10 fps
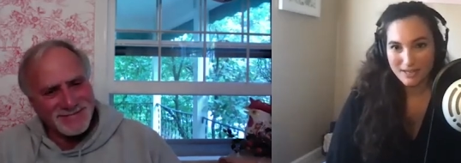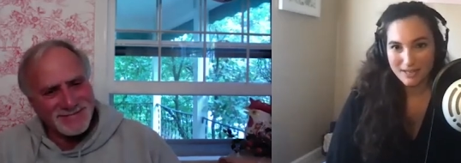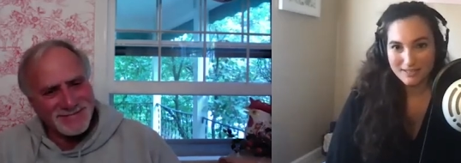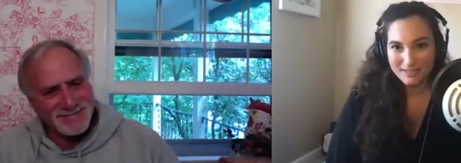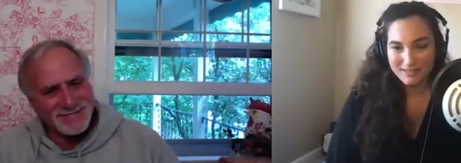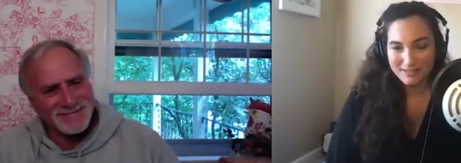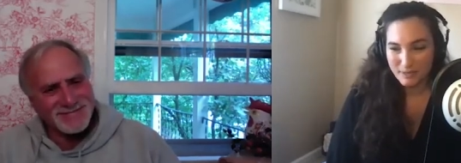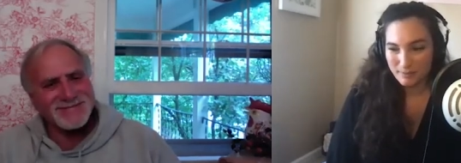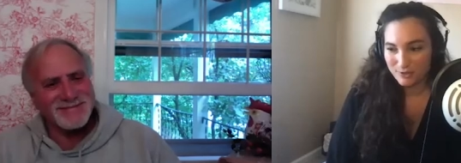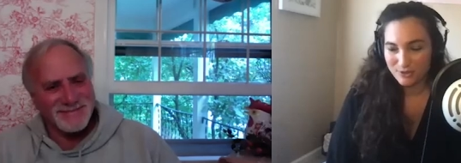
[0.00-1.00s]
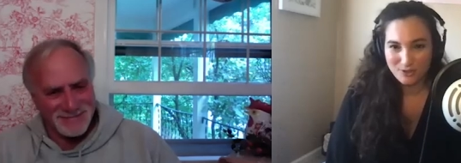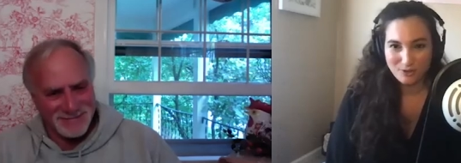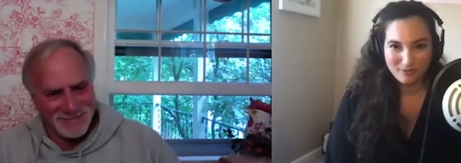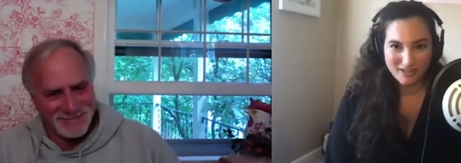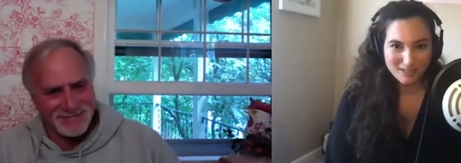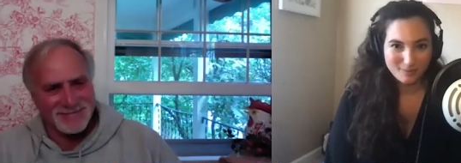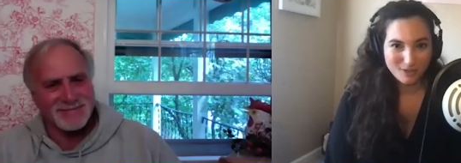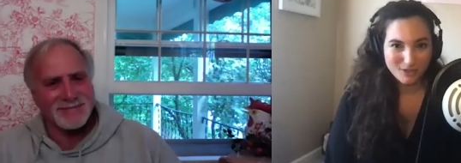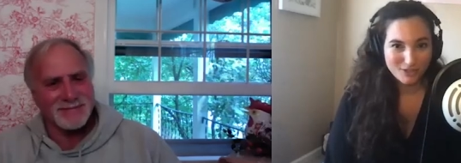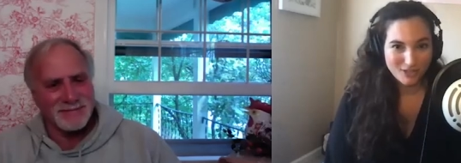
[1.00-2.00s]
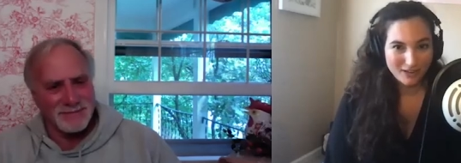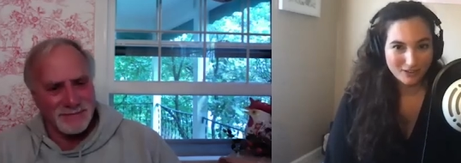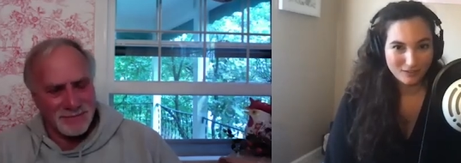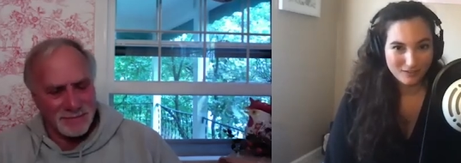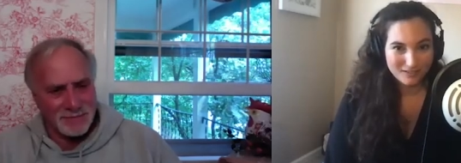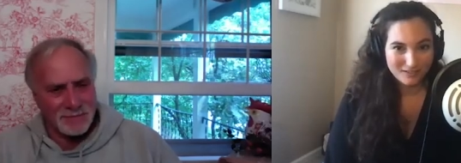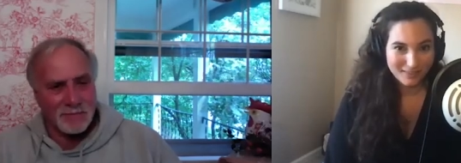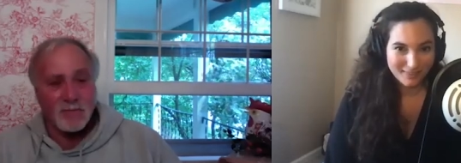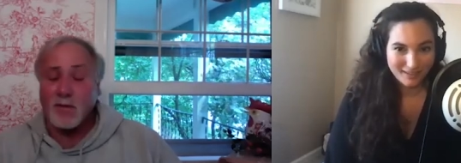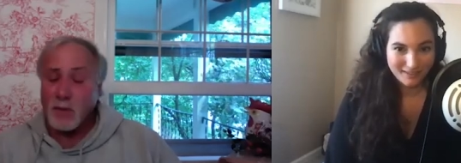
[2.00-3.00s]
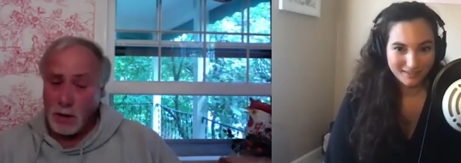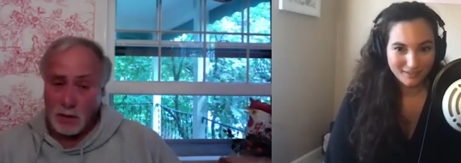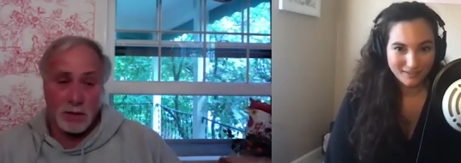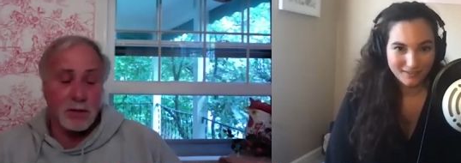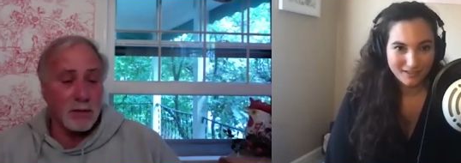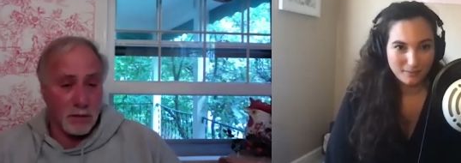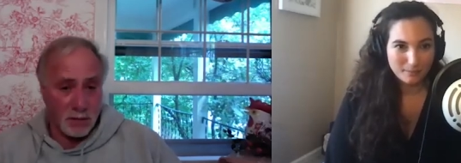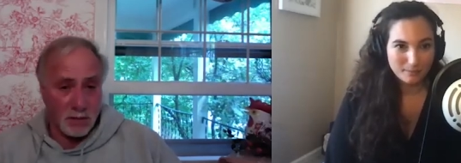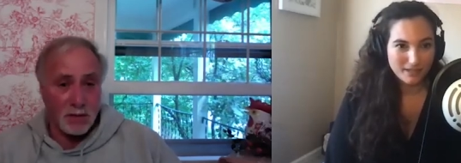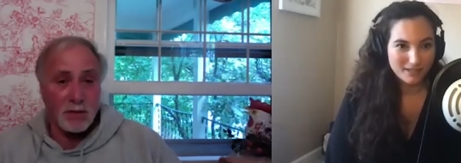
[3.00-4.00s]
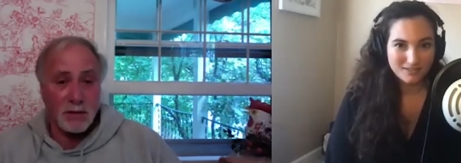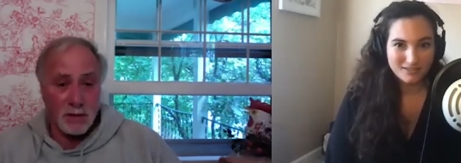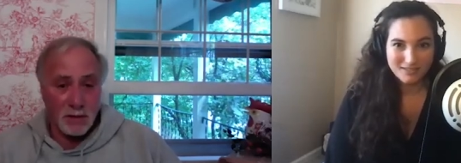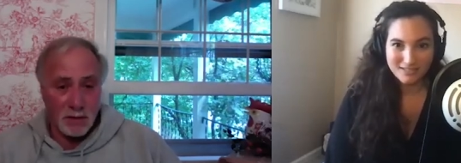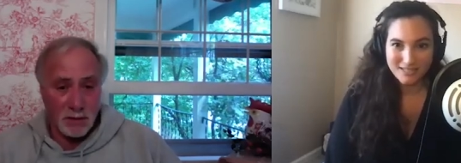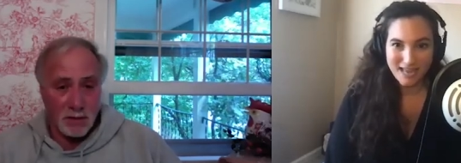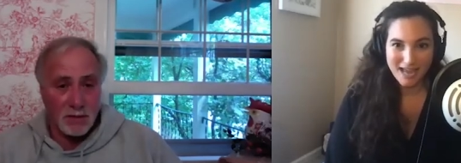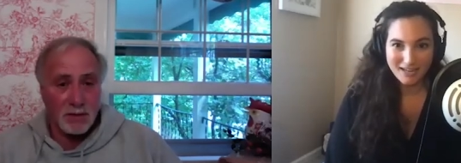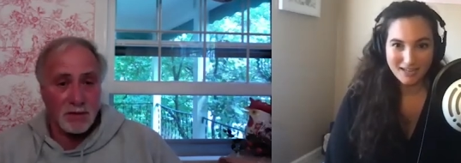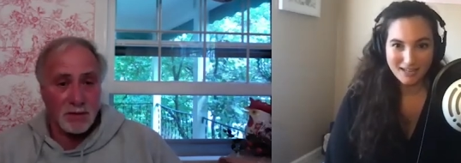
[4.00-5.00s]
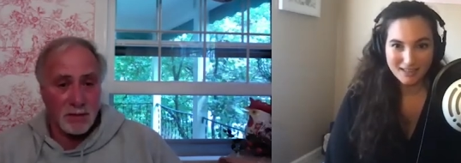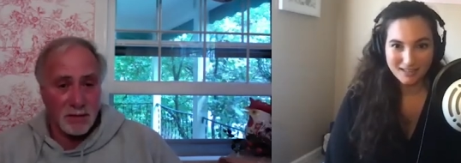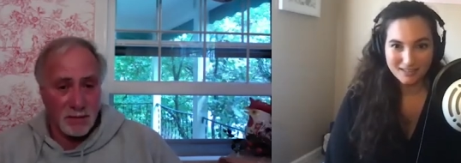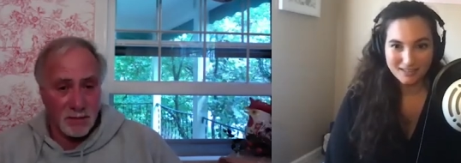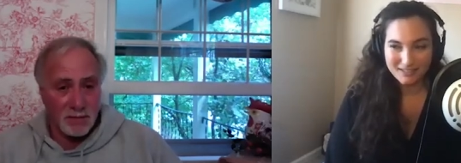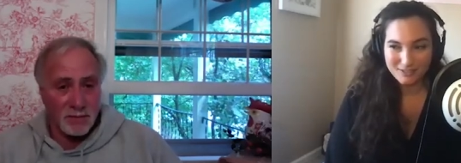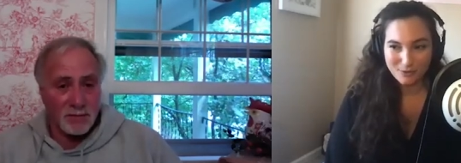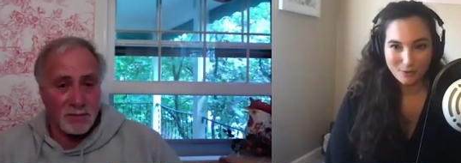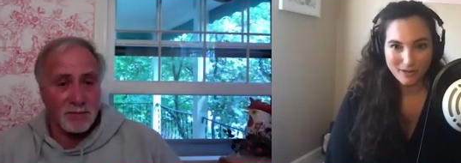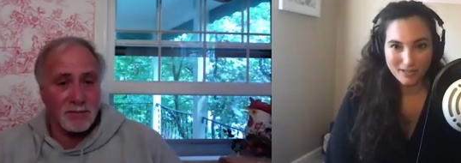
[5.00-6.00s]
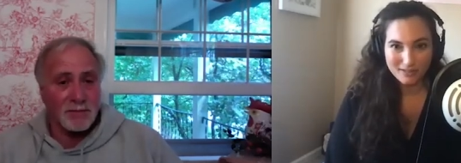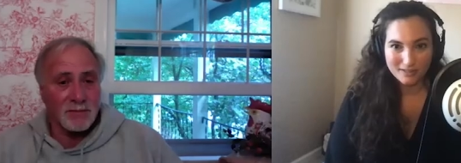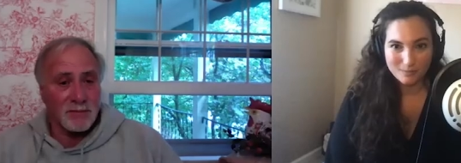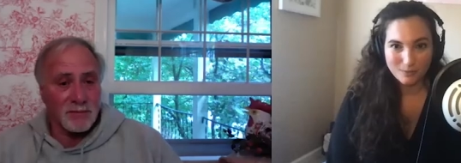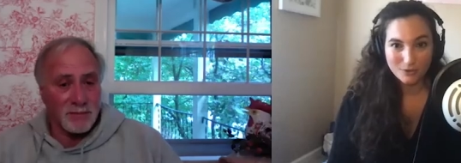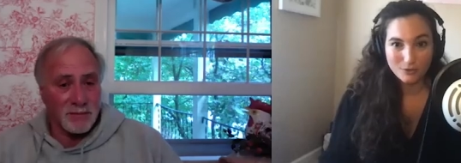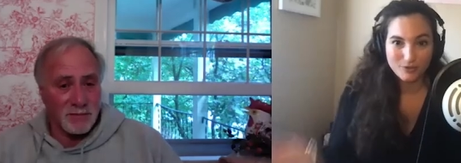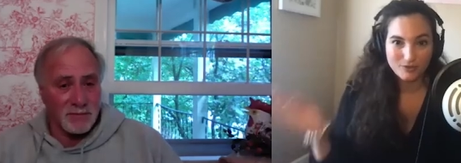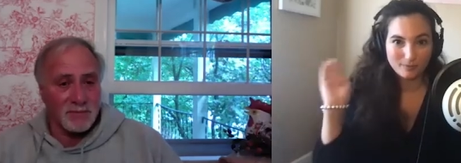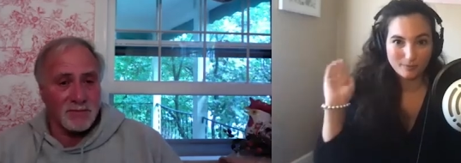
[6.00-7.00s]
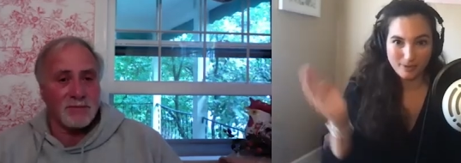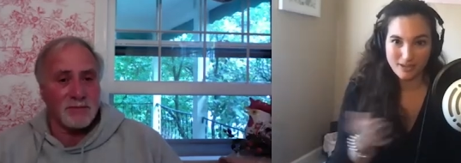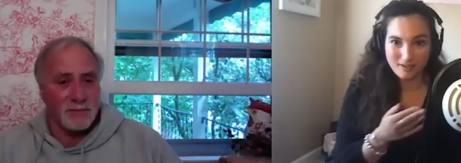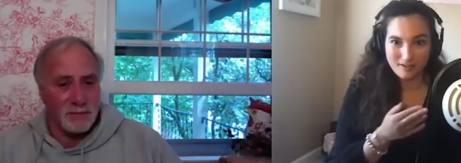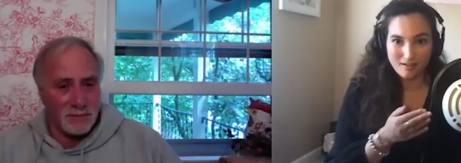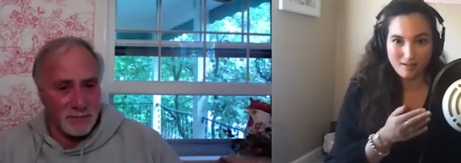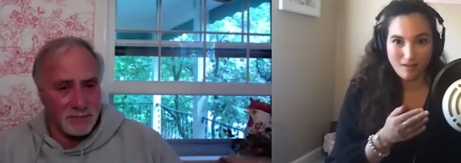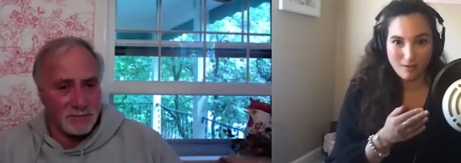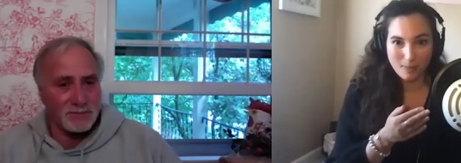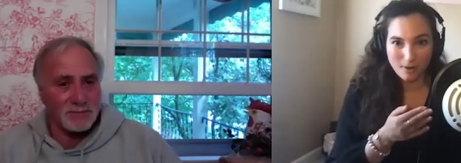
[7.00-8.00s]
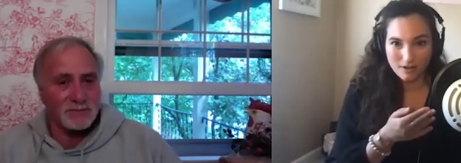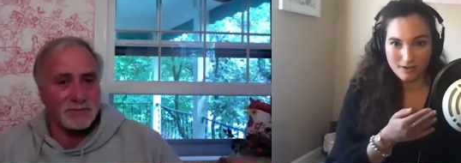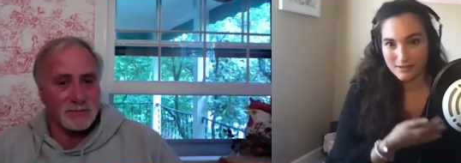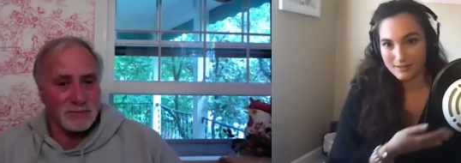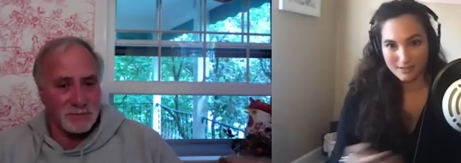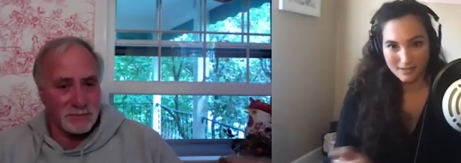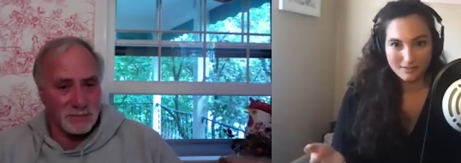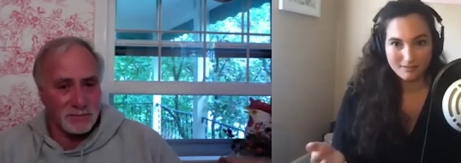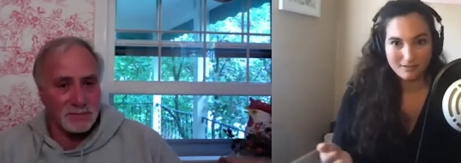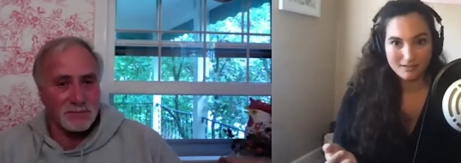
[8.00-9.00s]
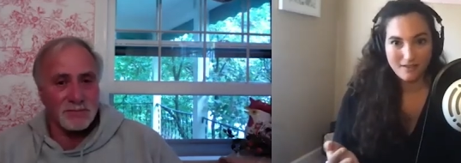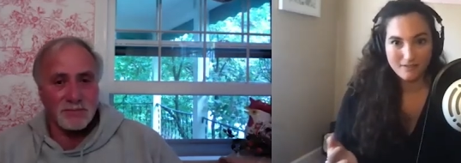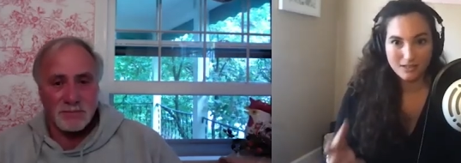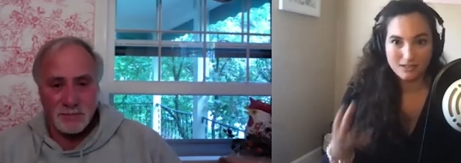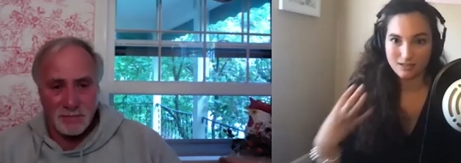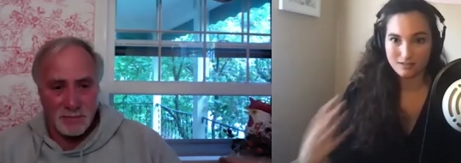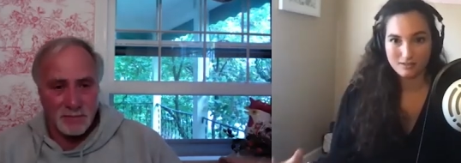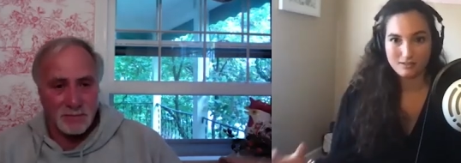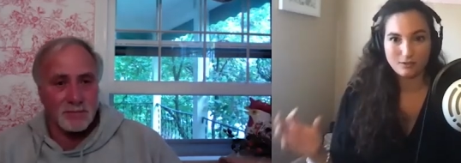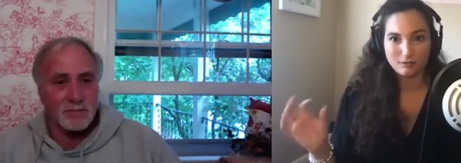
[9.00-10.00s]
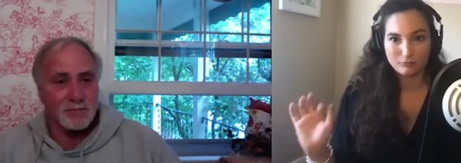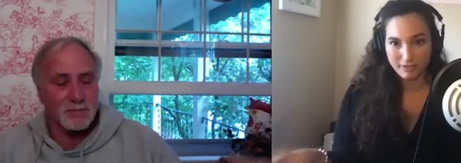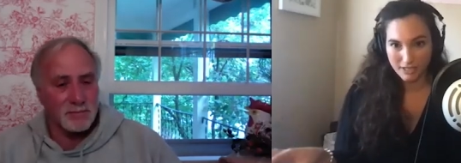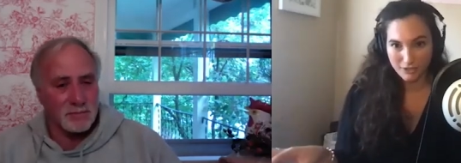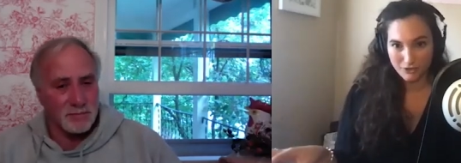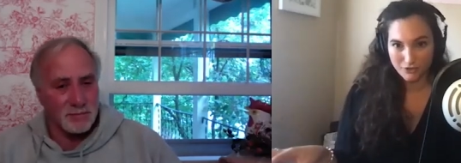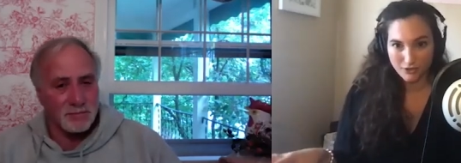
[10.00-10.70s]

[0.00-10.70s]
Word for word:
Speaker 1: it's, people just don't read as much in general. And I think it's, it's sad. And I think that it's so great that someone who's been on the market since the seventies can still reach